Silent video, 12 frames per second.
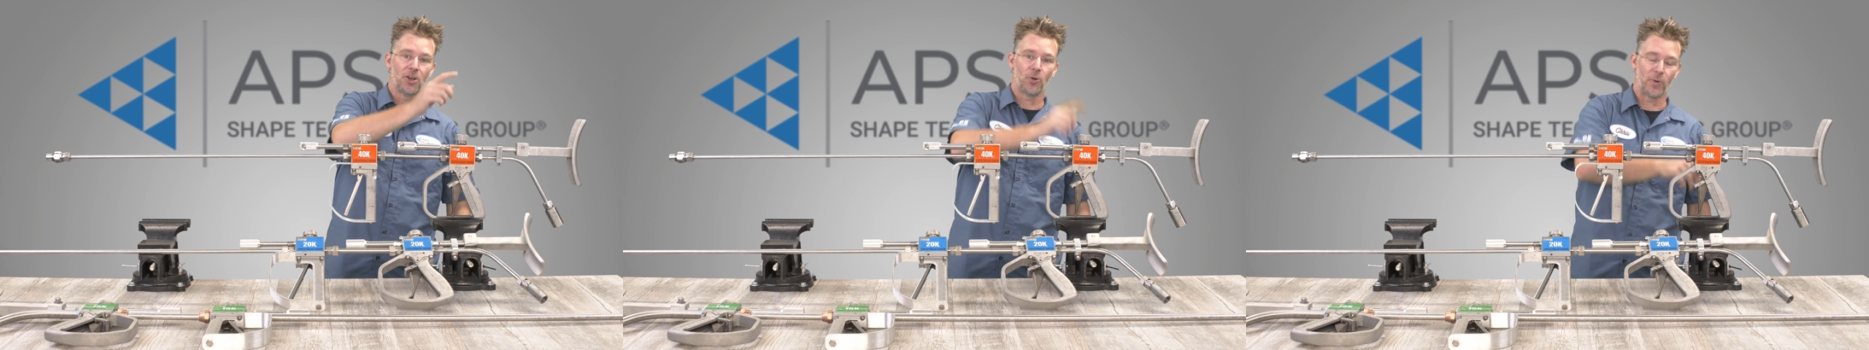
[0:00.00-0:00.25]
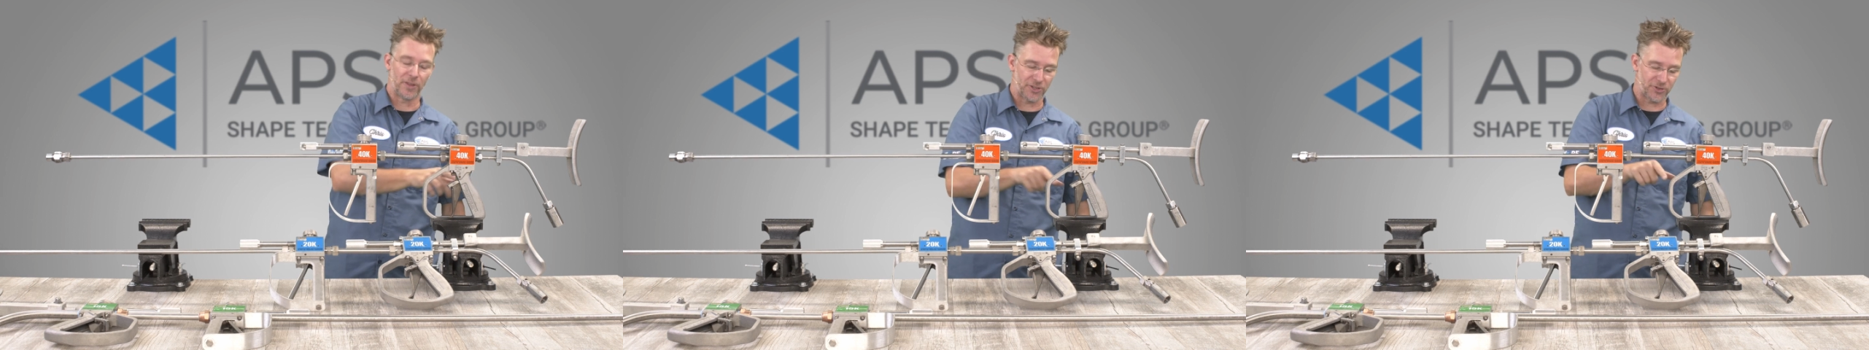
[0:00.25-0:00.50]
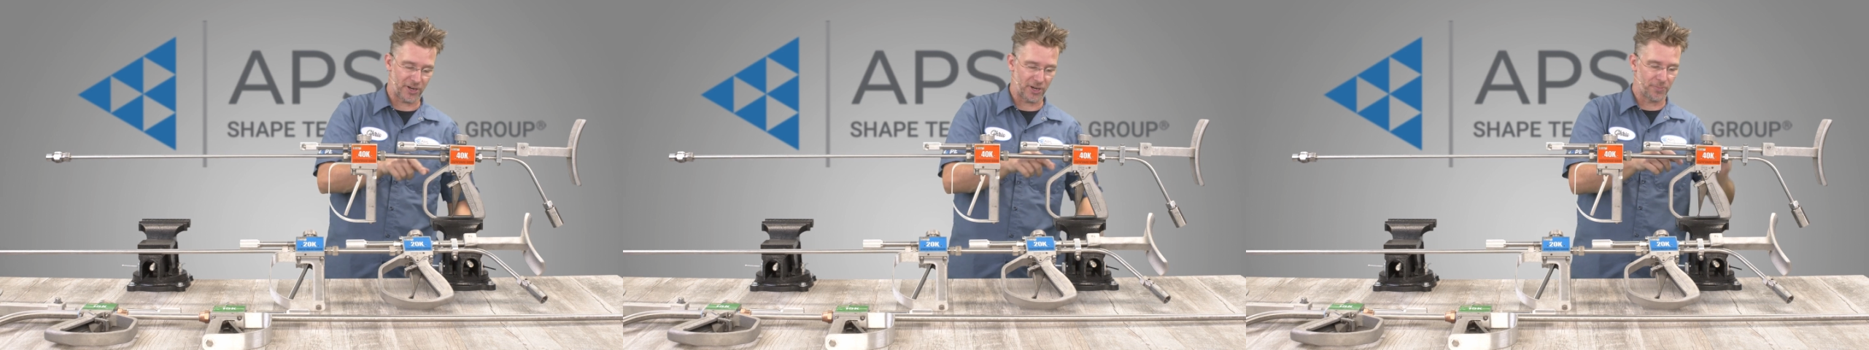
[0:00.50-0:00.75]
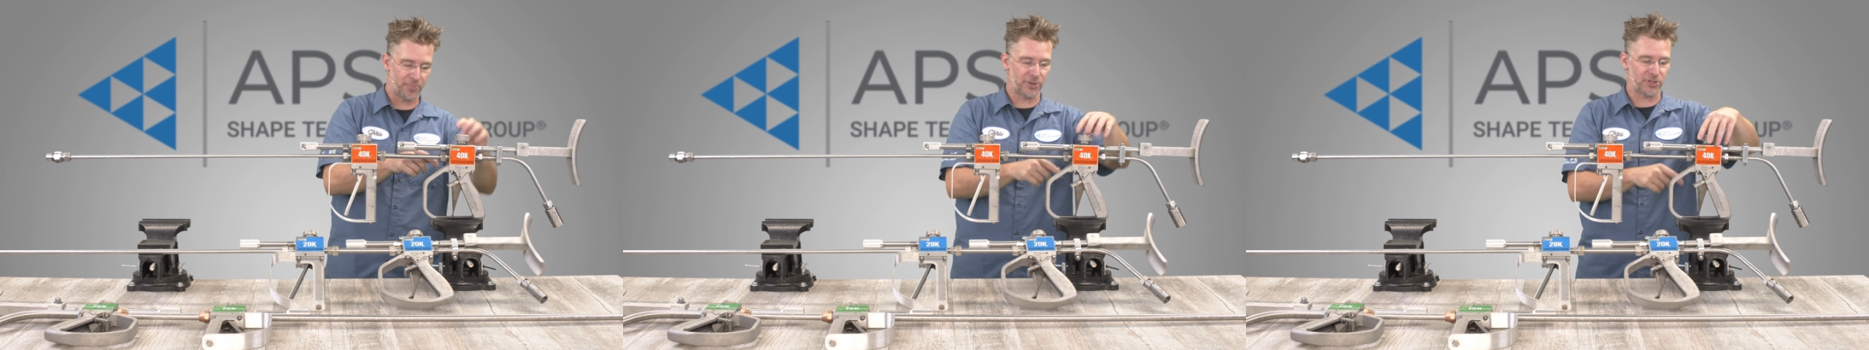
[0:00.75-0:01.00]
when the
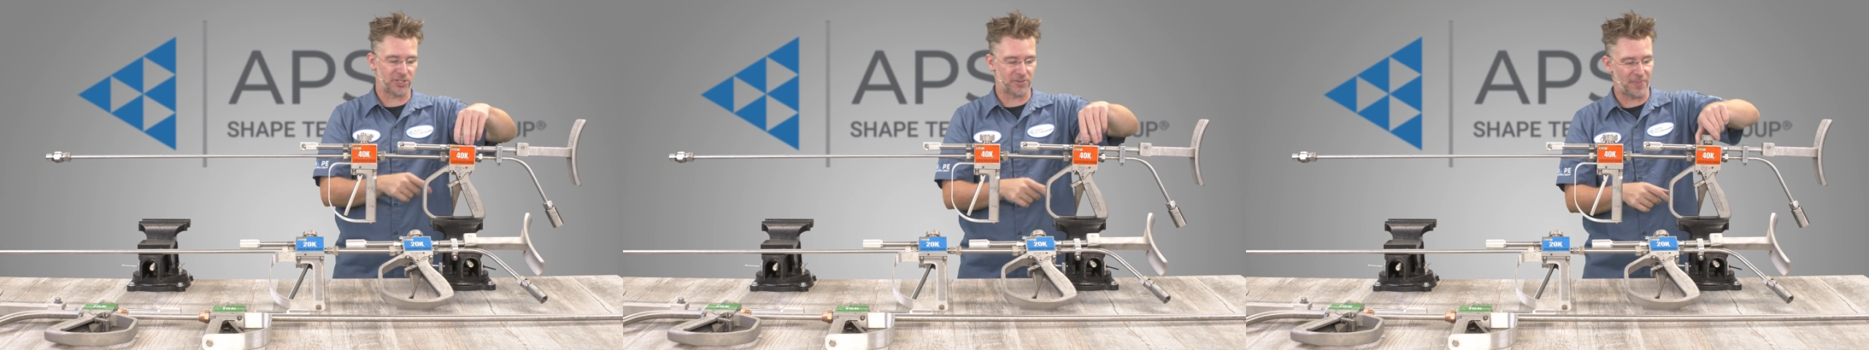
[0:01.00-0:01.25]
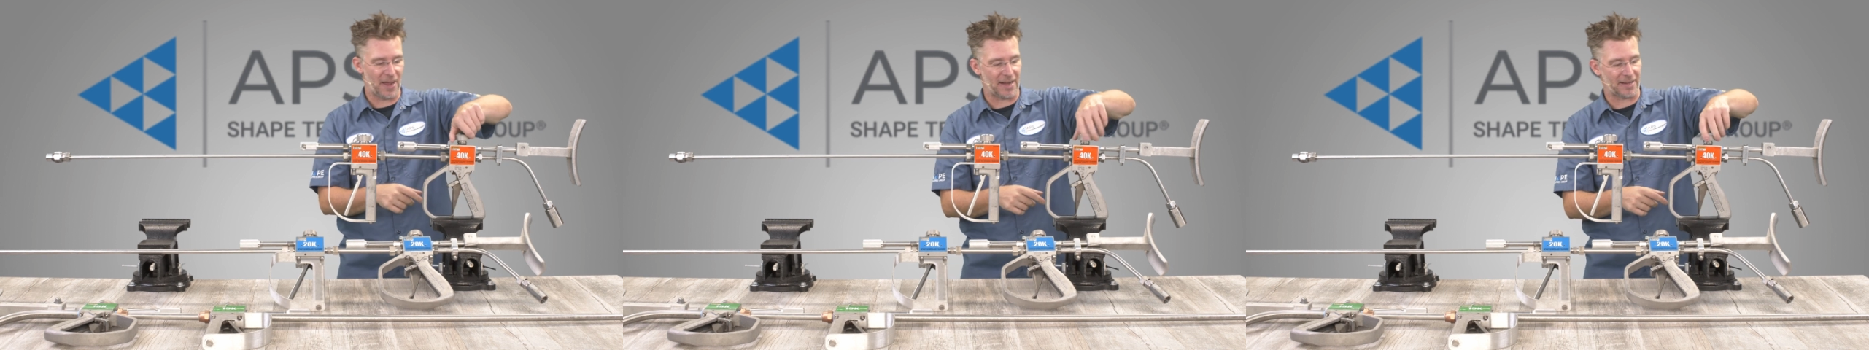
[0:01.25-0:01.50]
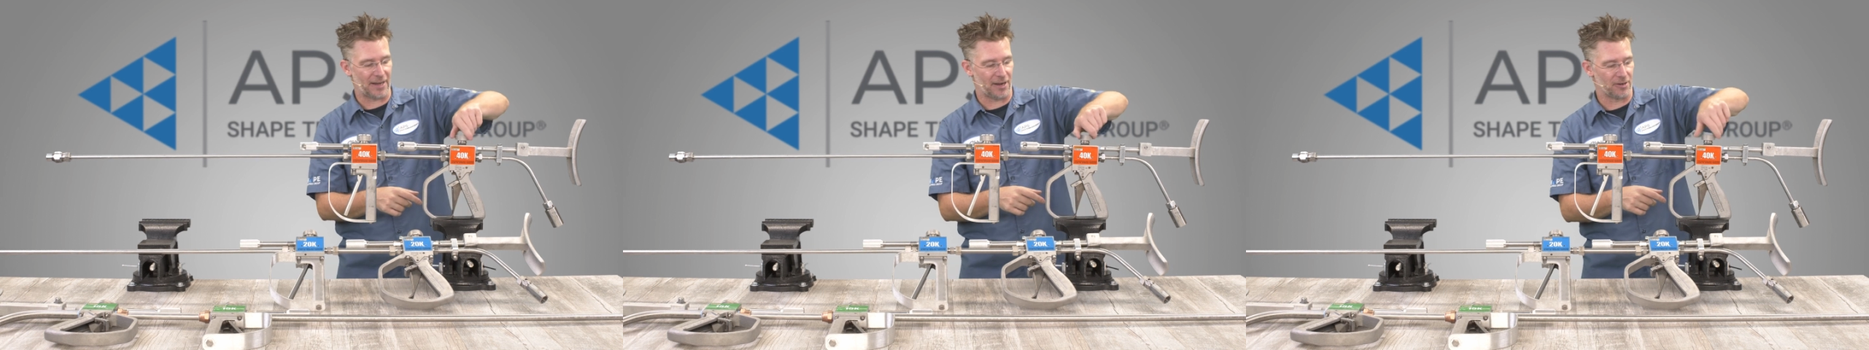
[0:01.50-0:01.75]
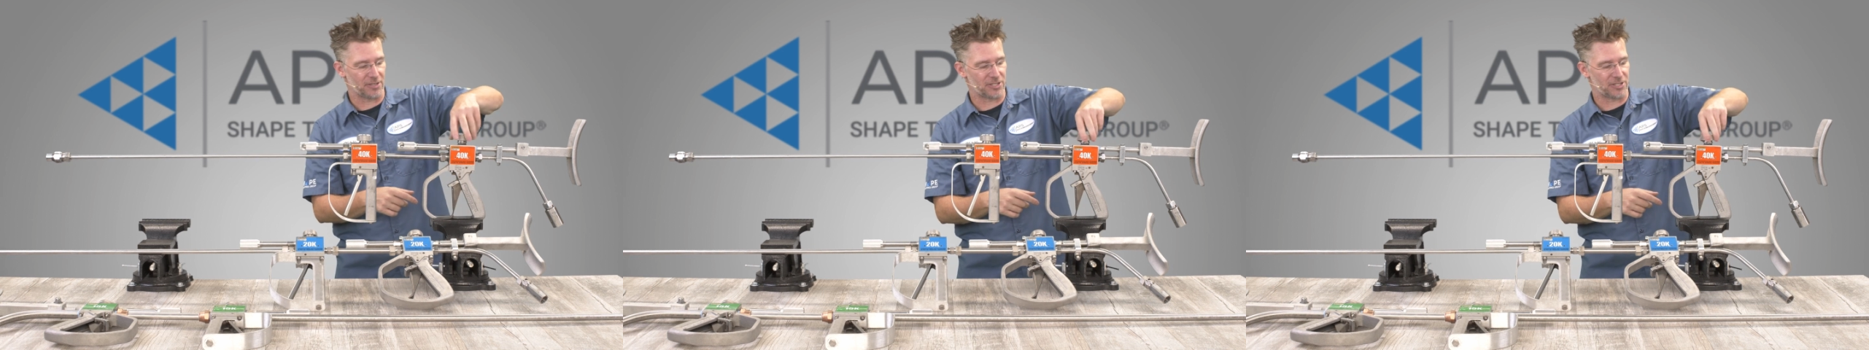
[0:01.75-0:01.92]
trigger pushes back out.